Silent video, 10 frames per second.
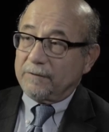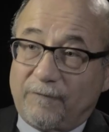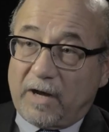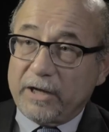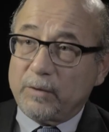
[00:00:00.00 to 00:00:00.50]

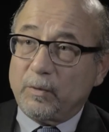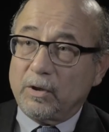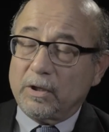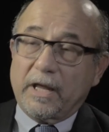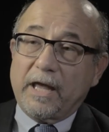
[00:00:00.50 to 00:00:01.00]

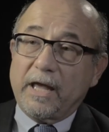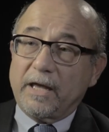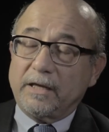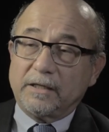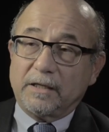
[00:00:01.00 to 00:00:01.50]
viable
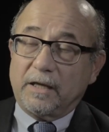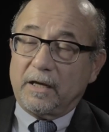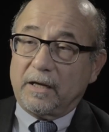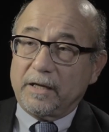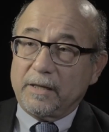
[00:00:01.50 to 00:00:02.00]
and
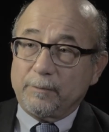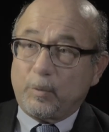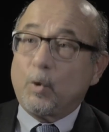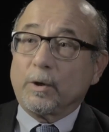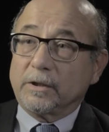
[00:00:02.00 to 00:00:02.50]

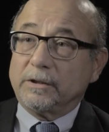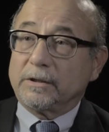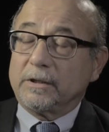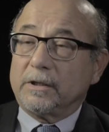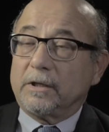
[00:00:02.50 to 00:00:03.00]
important